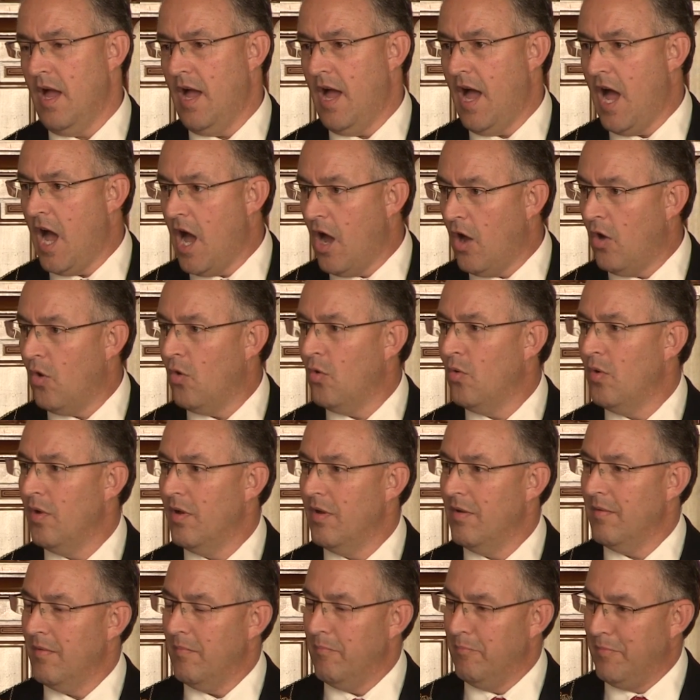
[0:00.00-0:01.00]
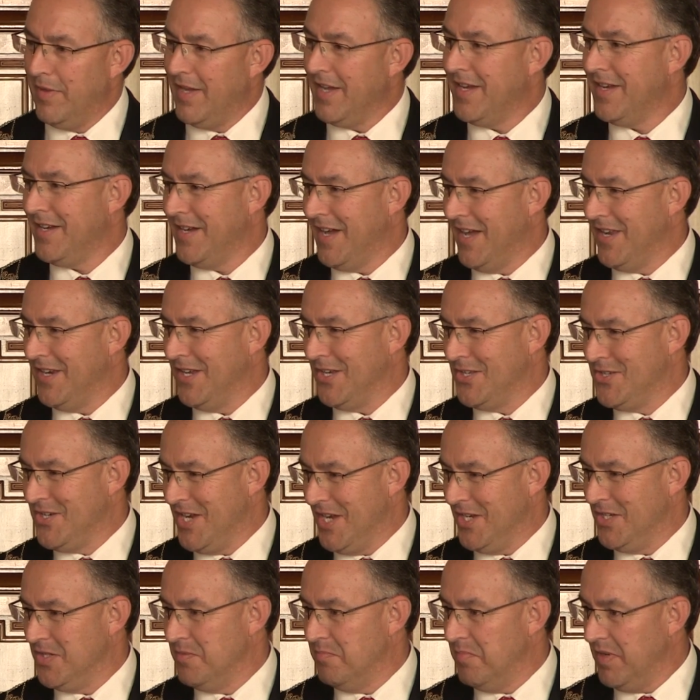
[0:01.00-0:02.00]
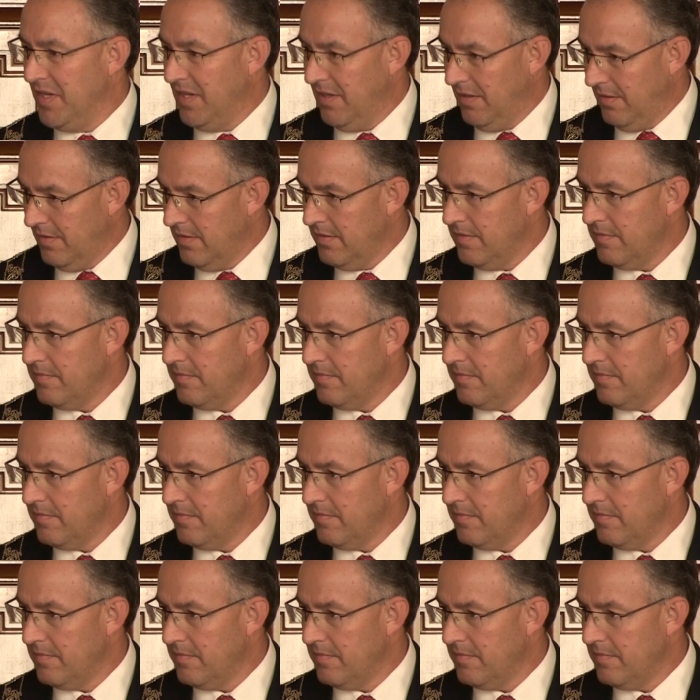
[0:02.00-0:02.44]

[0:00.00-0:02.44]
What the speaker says: How big can a change be?